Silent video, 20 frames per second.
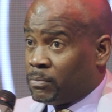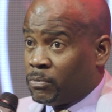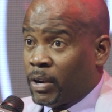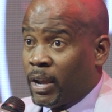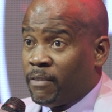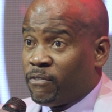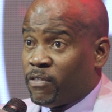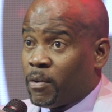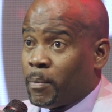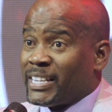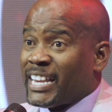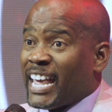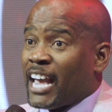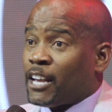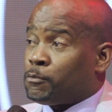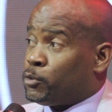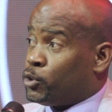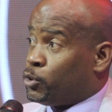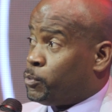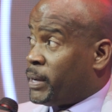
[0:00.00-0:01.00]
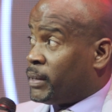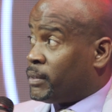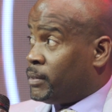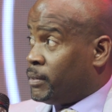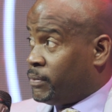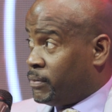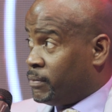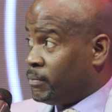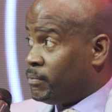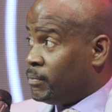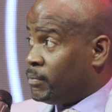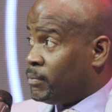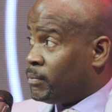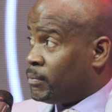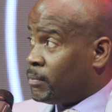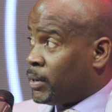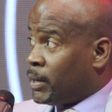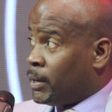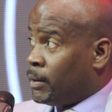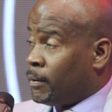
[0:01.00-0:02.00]
right, from a tax perspective,
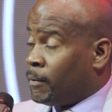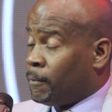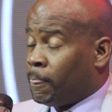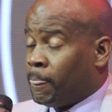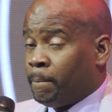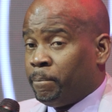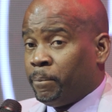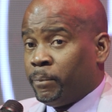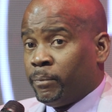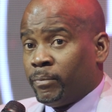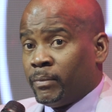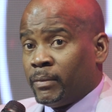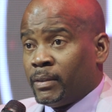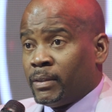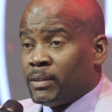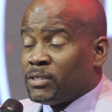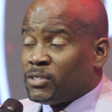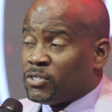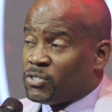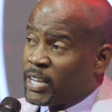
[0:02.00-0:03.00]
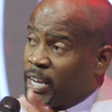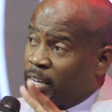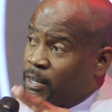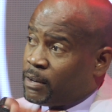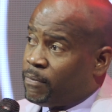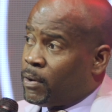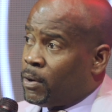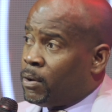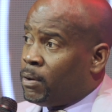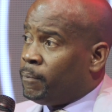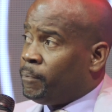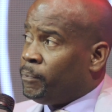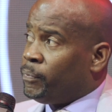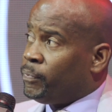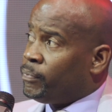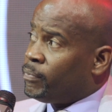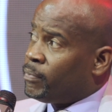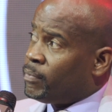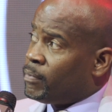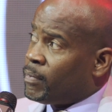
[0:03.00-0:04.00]
right? Second of all,
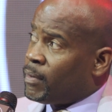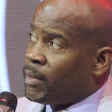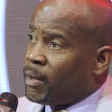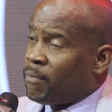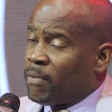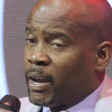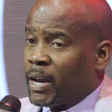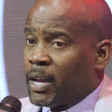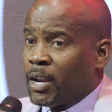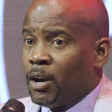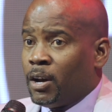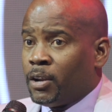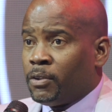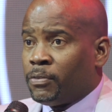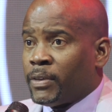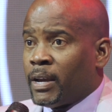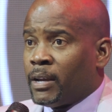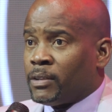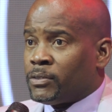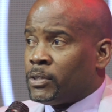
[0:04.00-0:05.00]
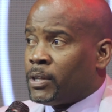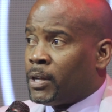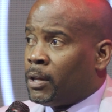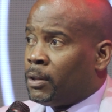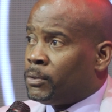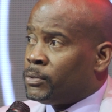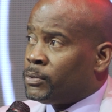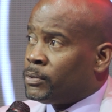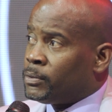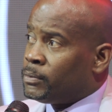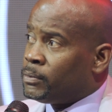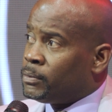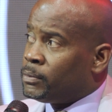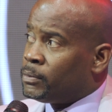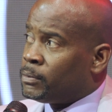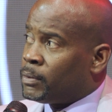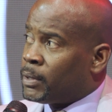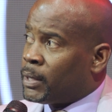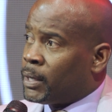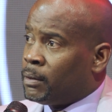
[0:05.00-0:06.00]
if I got $100,000,
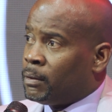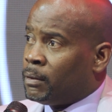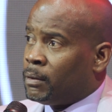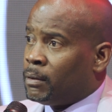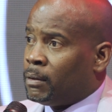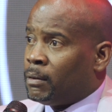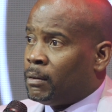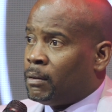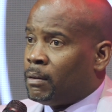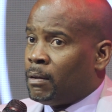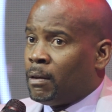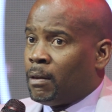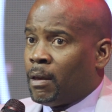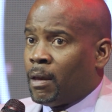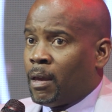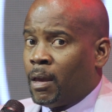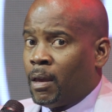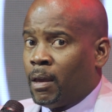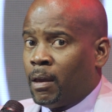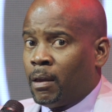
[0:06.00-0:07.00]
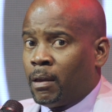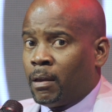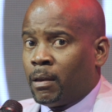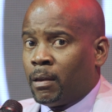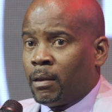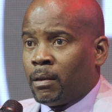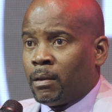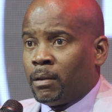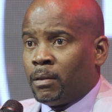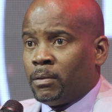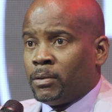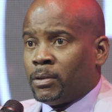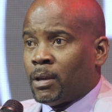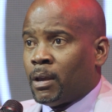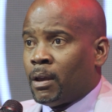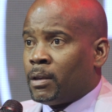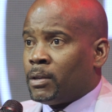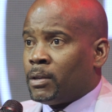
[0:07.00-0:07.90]
right, and